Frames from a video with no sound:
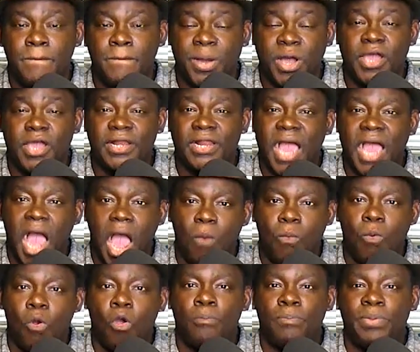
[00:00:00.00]
but
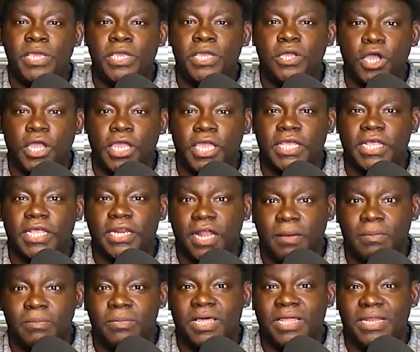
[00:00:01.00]
I won't be cooking it
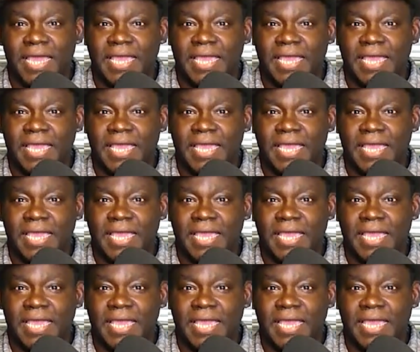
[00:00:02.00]
up